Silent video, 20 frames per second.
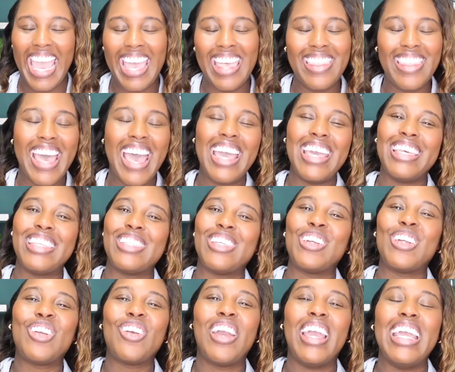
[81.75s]
And that is
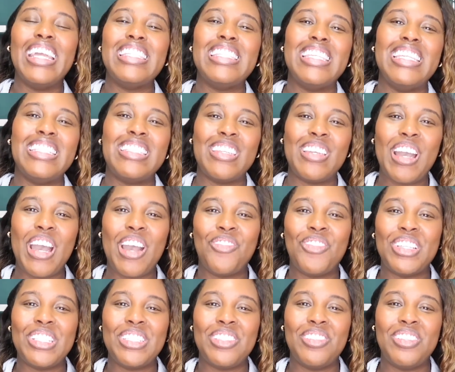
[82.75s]
a great teaching
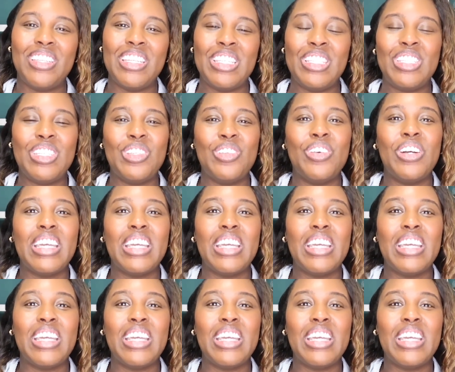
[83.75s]
opportunity to